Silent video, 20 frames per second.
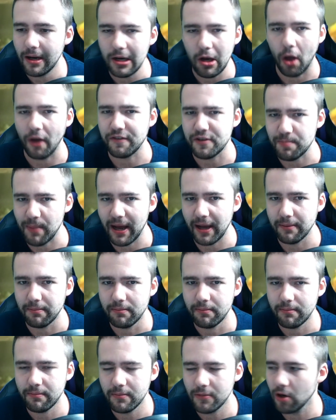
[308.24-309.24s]
lifespan.
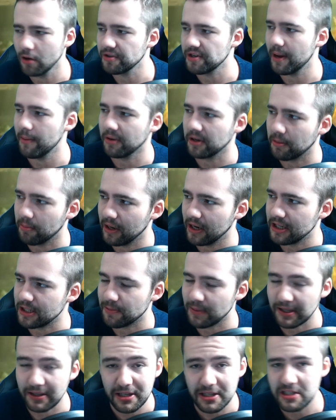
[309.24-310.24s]
God damn, I can barely
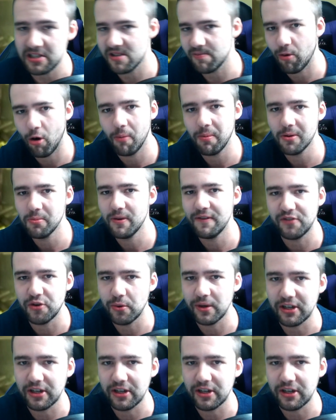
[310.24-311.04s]
speak. This is the problem with doing